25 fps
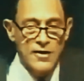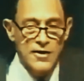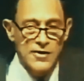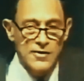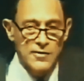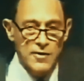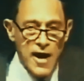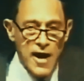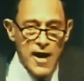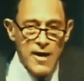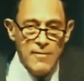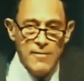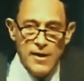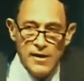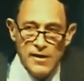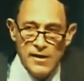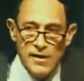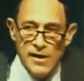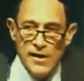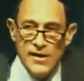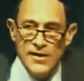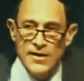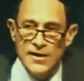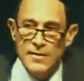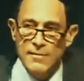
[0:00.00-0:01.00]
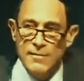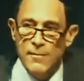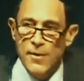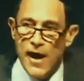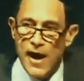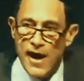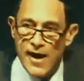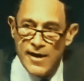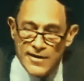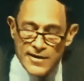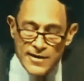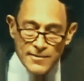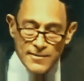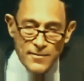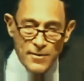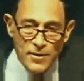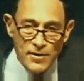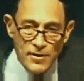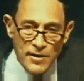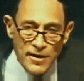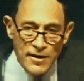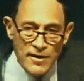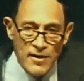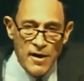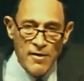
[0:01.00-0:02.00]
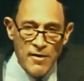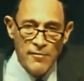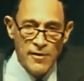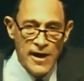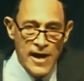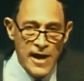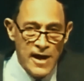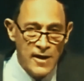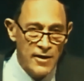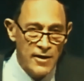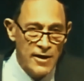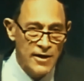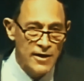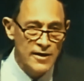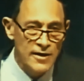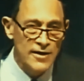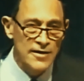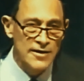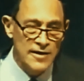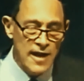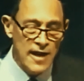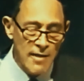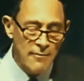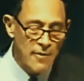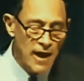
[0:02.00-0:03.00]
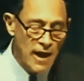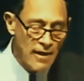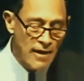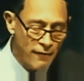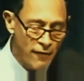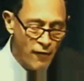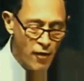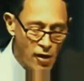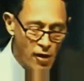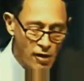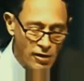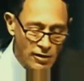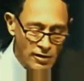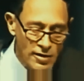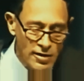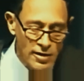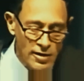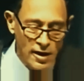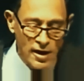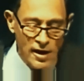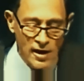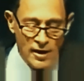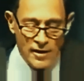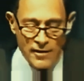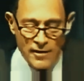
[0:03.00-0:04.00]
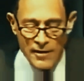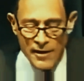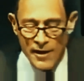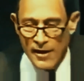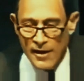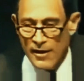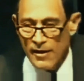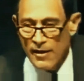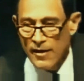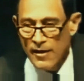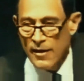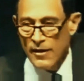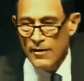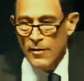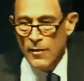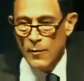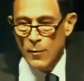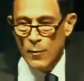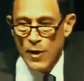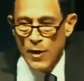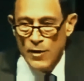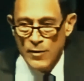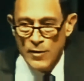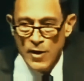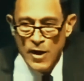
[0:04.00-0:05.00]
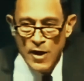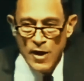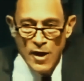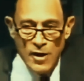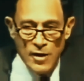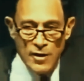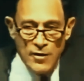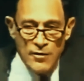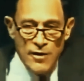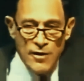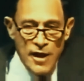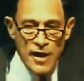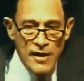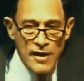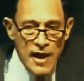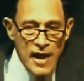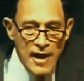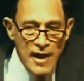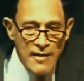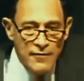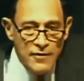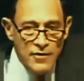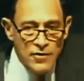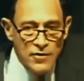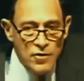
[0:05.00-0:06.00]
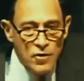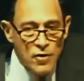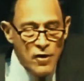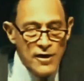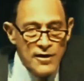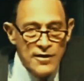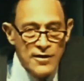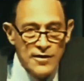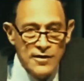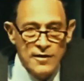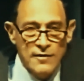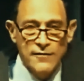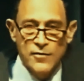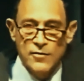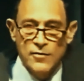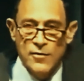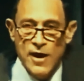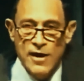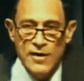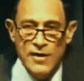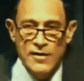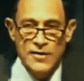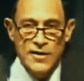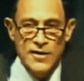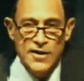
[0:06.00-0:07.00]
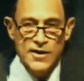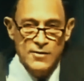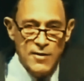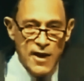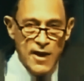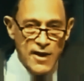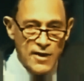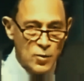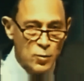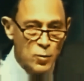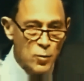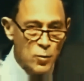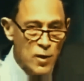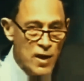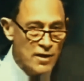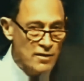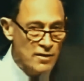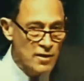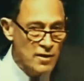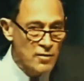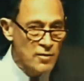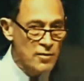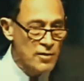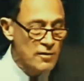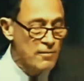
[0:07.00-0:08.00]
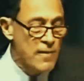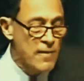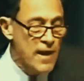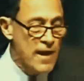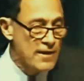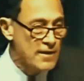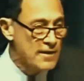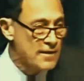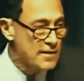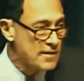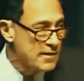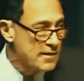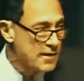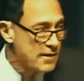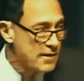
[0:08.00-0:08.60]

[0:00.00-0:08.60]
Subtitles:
are describing isn't possible in our reality is not my fault. What you then have a choice of trying to stretch what you might